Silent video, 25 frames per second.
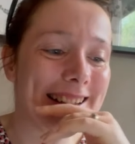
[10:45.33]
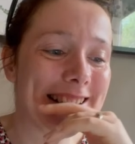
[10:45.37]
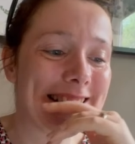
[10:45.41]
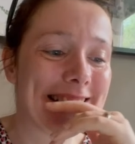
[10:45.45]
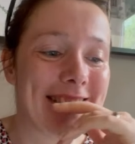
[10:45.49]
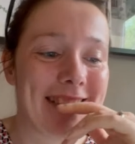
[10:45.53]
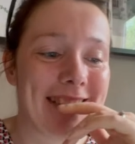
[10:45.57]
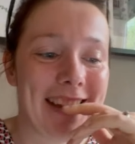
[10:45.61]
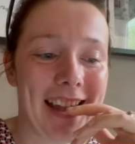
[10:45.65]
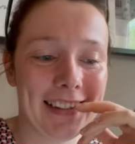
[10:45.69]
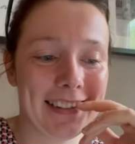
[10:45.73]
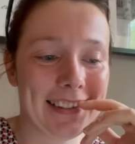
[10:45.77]
So
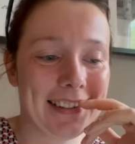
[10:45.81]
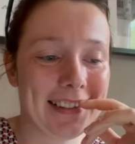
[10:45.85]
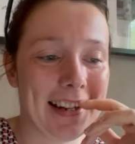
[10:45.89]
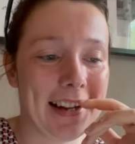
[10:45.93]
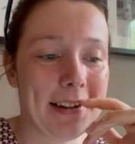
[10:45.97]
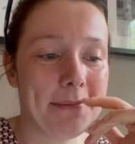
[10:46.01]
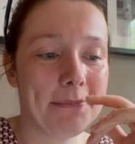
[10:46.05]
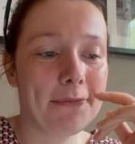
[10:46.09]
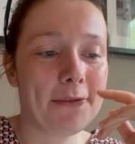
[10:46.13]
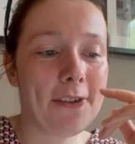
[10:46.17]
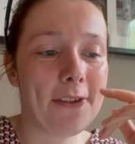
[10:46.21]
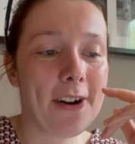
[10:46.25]
yes,
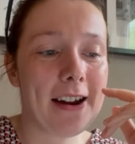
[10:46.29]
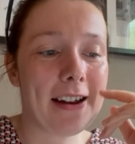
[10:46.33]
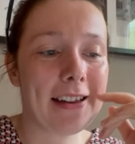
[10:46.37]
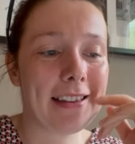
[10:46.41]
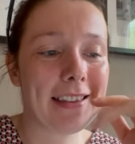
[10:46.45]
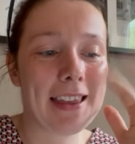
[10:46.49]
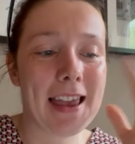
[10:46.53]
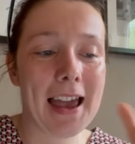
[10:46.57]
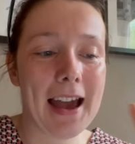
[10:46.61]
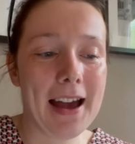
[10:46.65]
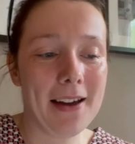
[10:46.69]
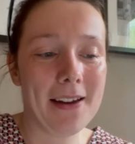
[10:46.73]
I'm
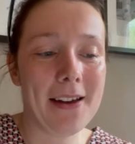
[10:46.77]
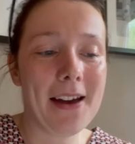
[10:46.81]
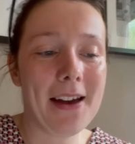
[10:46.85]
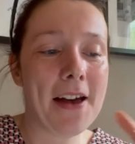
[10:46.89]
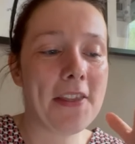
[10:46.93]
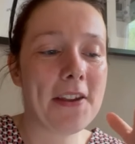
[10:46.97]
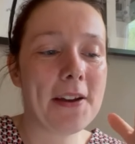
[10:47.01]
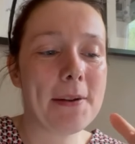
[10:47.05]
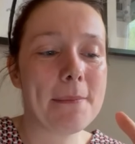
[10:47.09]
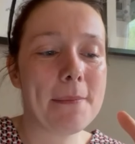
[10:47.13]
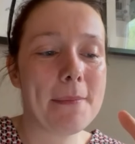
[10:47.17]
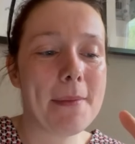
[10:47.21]
right. Yeah, I
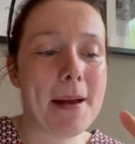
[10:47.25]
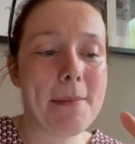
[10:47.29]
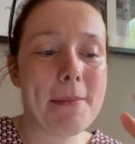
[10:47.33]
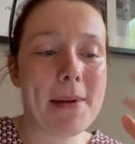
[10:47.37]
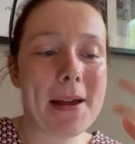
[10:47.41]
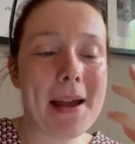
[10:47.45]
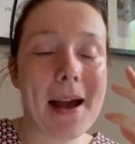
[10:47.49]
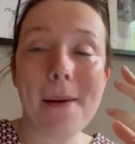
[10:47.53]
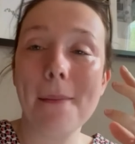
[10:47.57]
think maybe